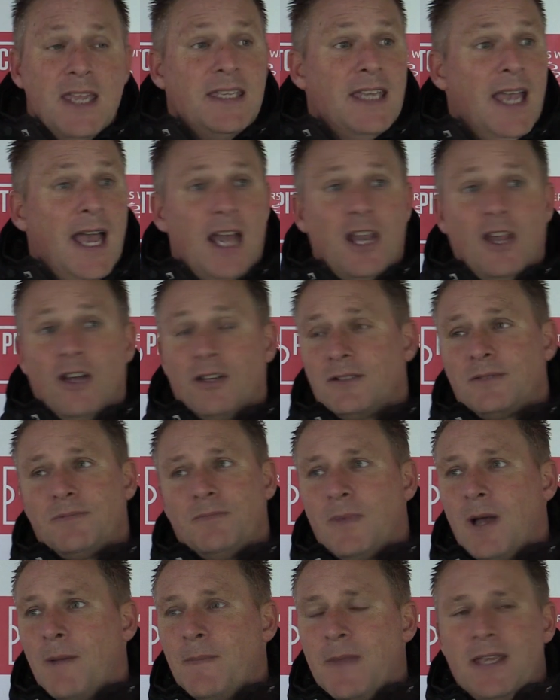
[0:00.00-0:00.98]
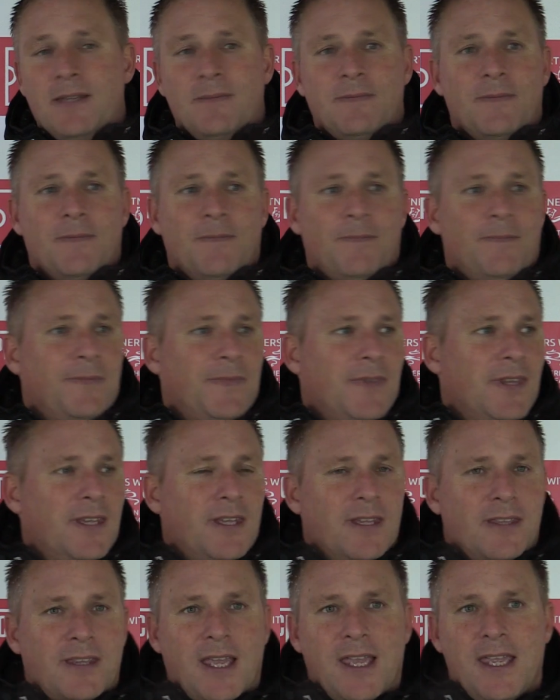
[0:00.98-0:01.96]
Yeah, look, I mean,
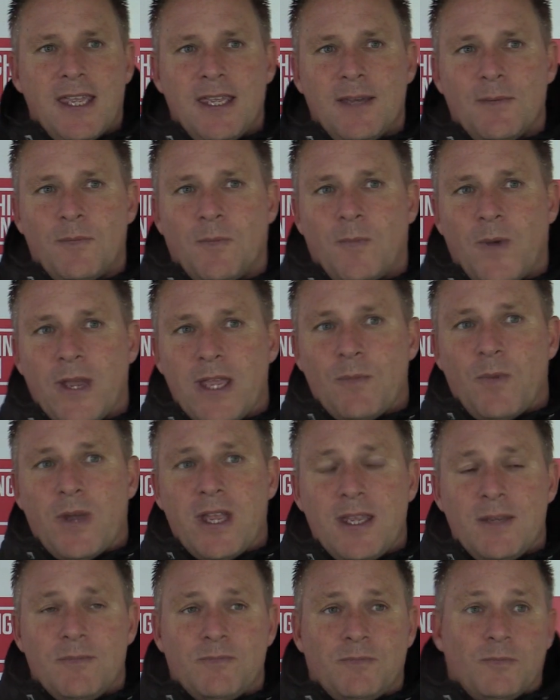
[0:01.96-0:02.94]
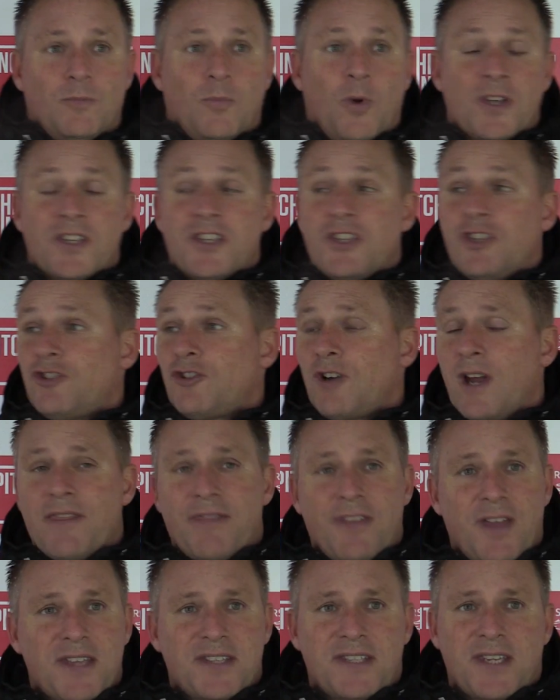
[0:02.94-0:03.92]
we wanted to
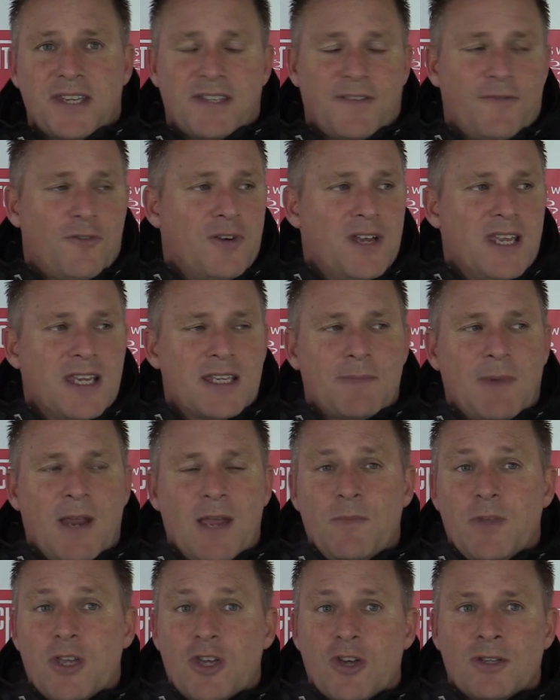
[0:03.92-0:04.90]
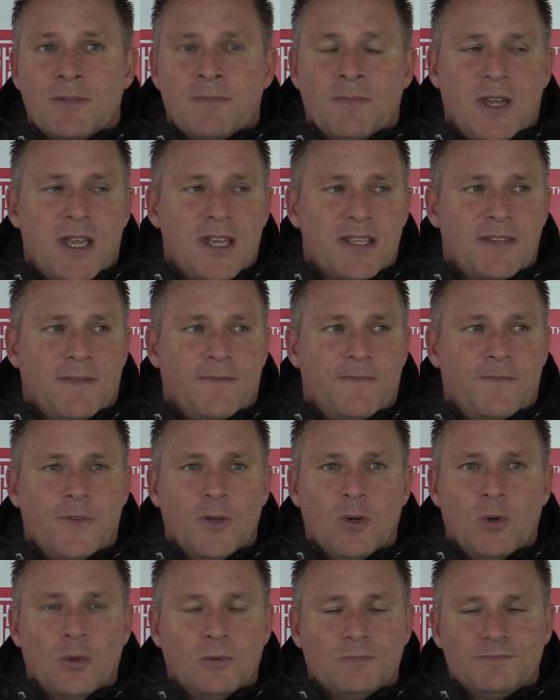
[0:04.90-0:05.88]
train Thursday, as I've already explained. We couldn't because of
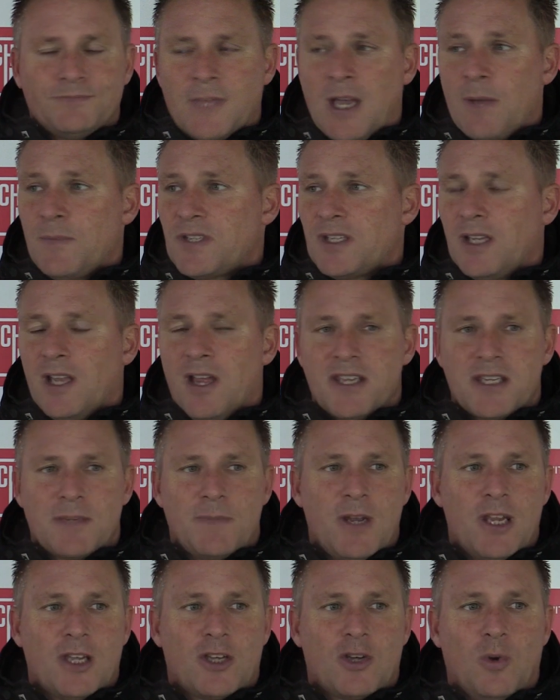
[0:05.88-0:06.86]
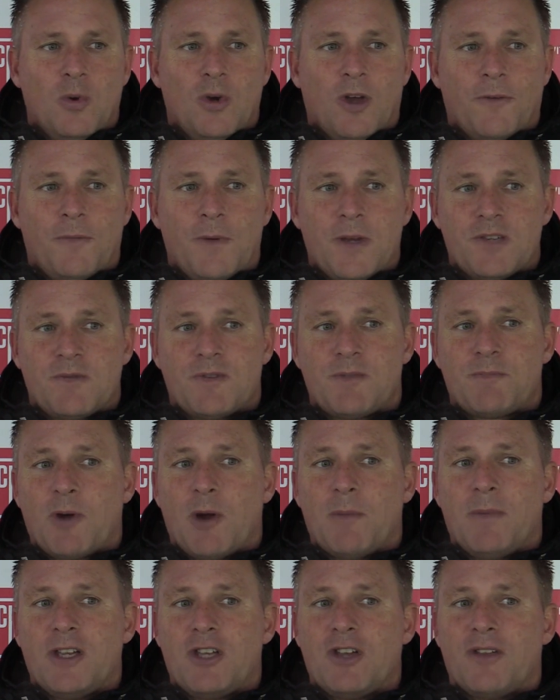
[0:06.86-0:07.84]
fuel. That was a last minute call off, which was
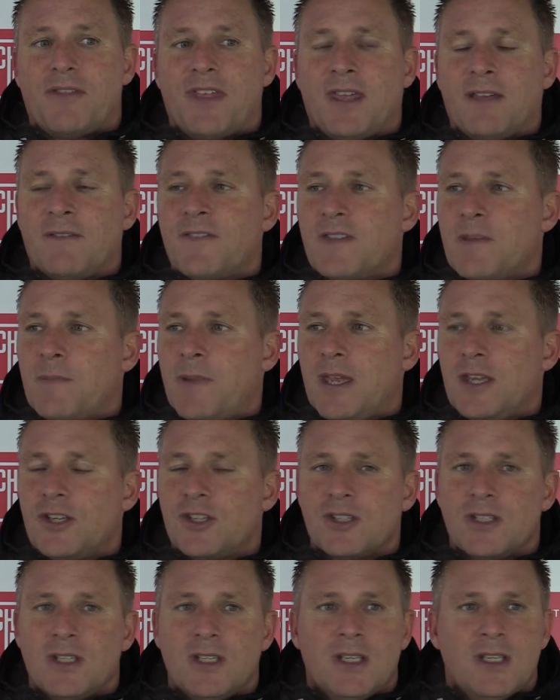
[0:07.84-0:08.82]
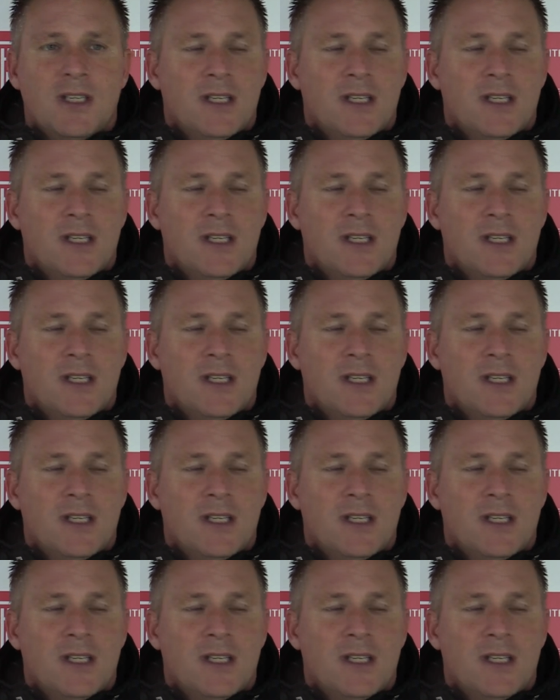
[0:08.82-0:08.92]
probably a good thing for the pitch.